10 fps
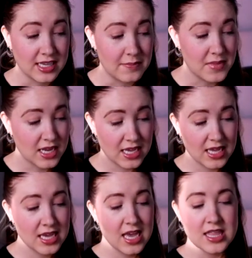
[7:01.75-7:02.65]
get
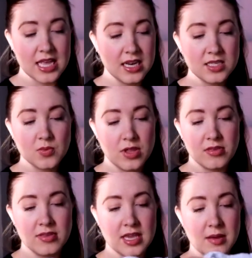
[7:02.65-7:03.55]
mucky. That is
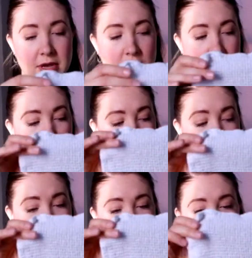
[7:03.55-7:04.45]
one thing about
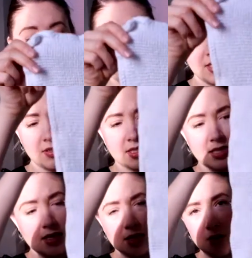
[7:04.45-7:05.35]
white towels. As you can
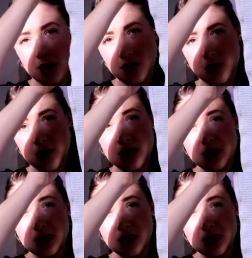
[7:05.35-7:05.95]
see, this one looks pretty